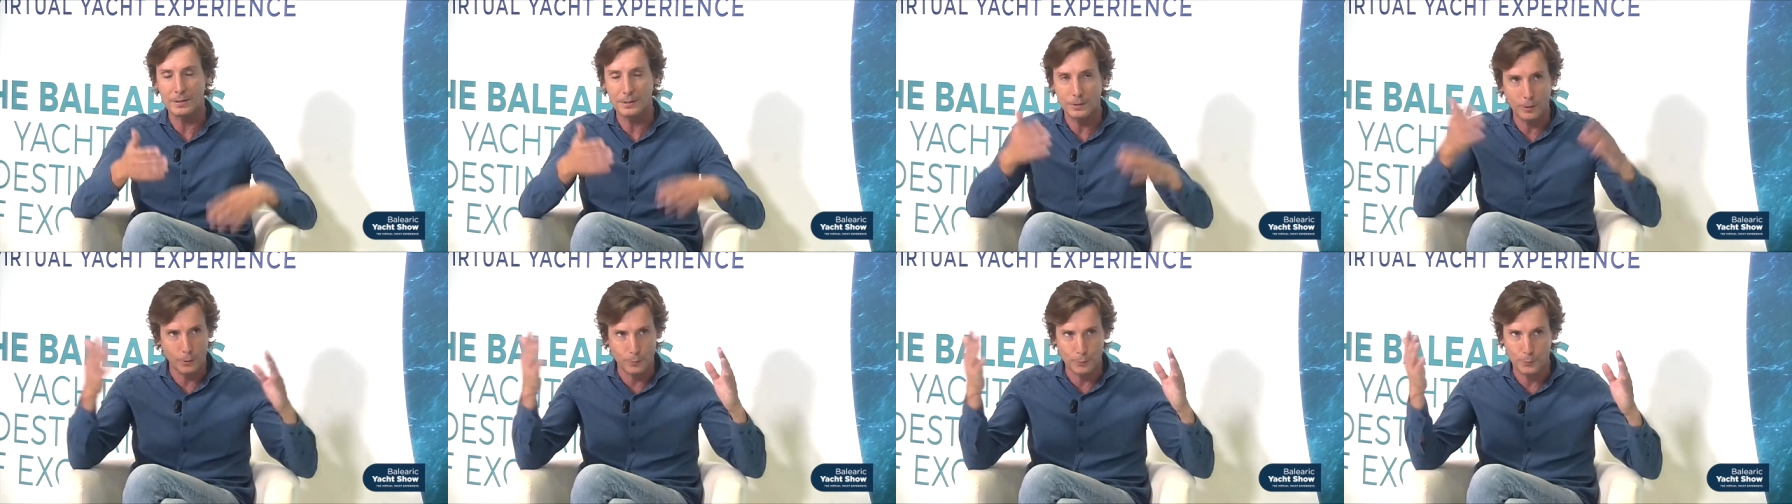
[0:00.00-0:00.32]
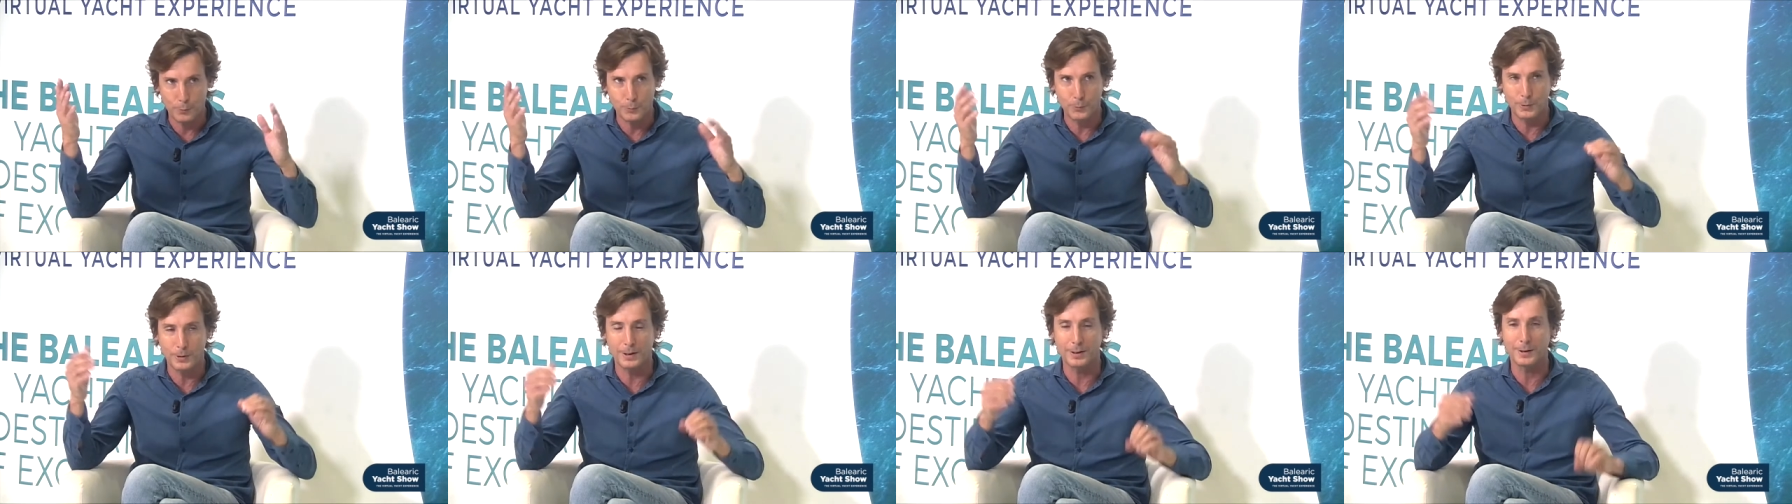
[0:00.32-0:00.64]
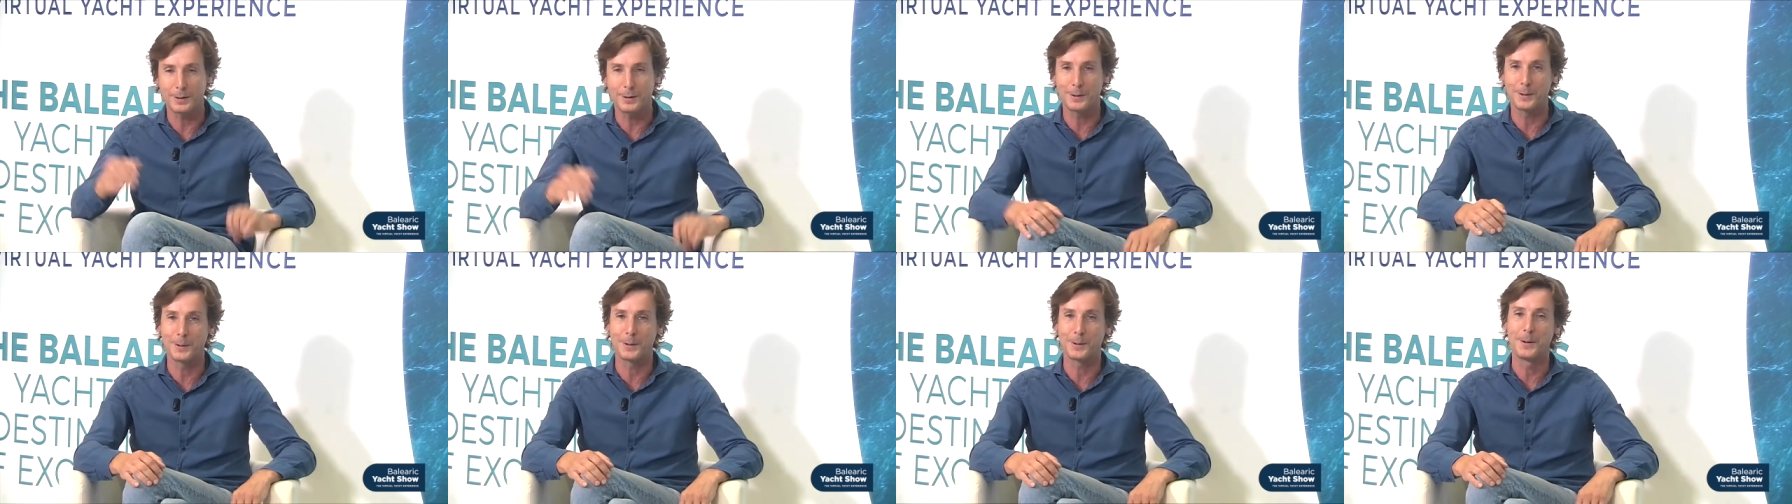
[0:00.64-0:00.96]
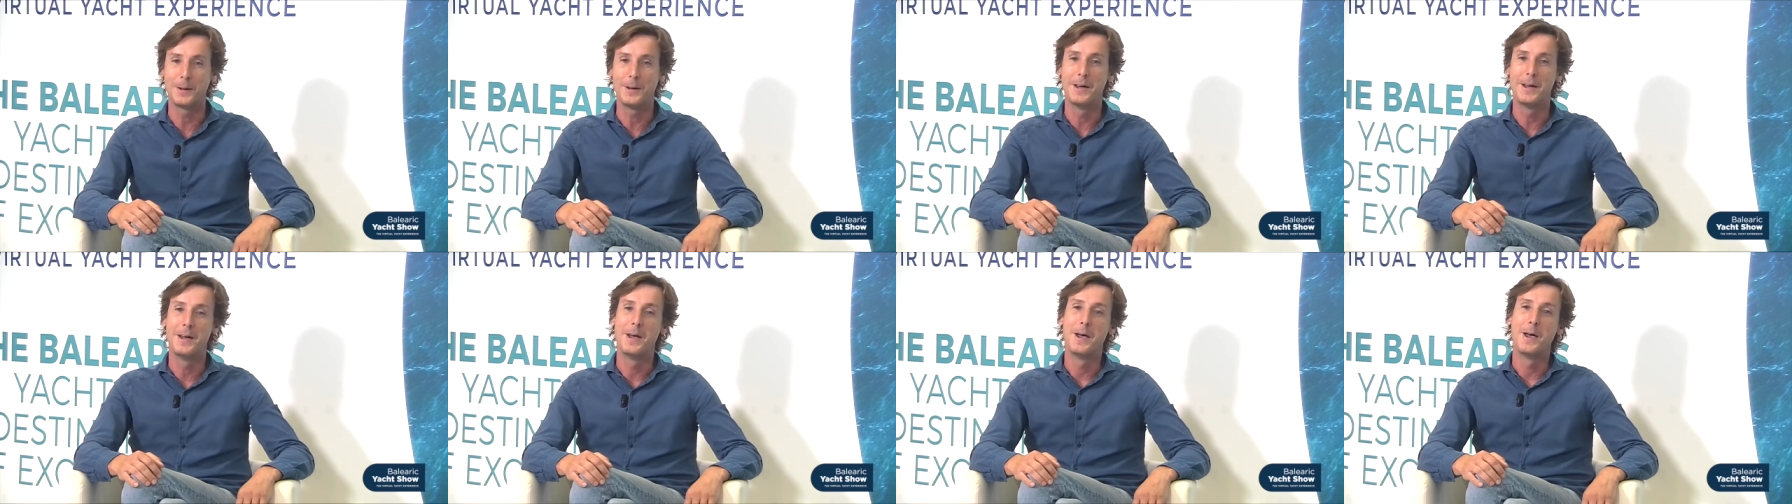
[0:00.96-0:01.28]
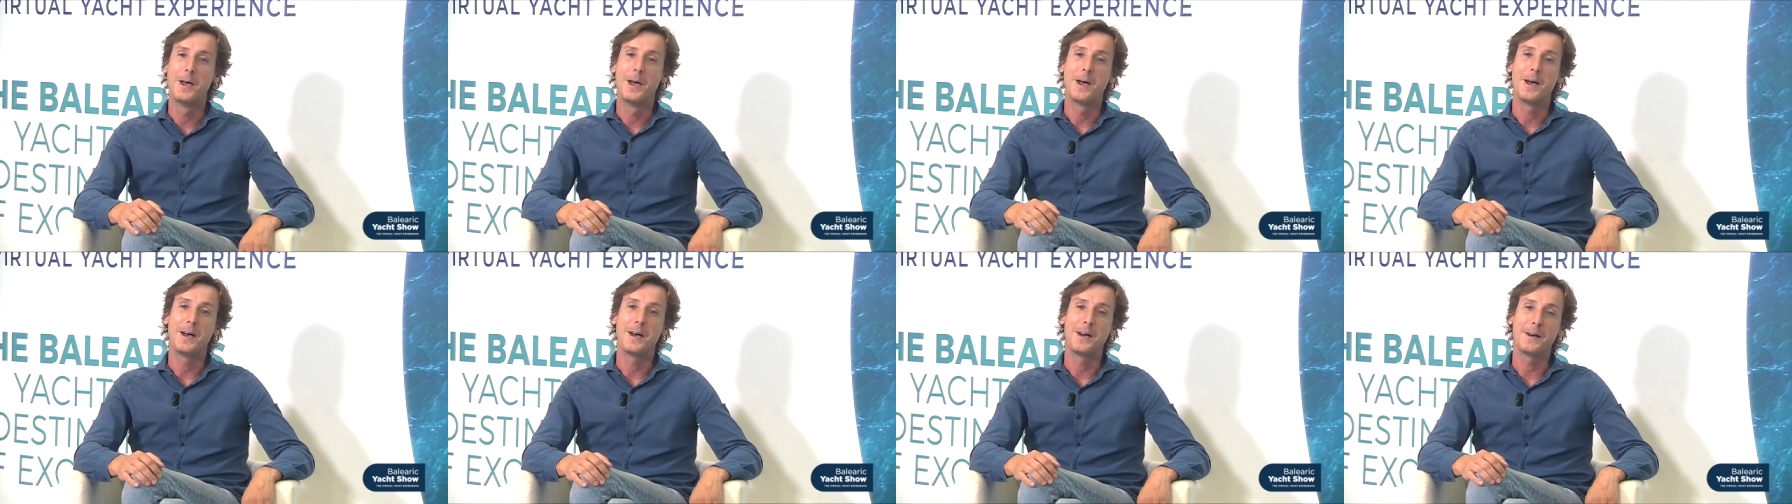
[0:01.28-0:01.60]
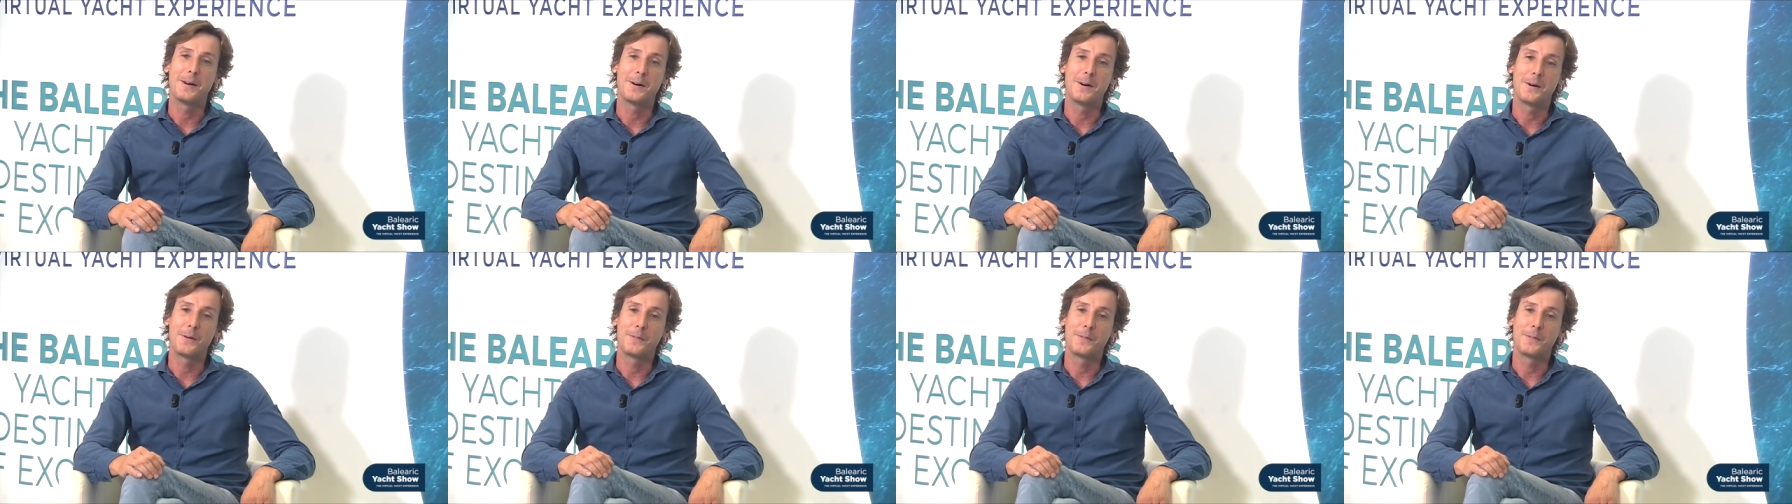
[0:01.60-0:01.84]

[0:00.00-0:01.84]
of uh, uh,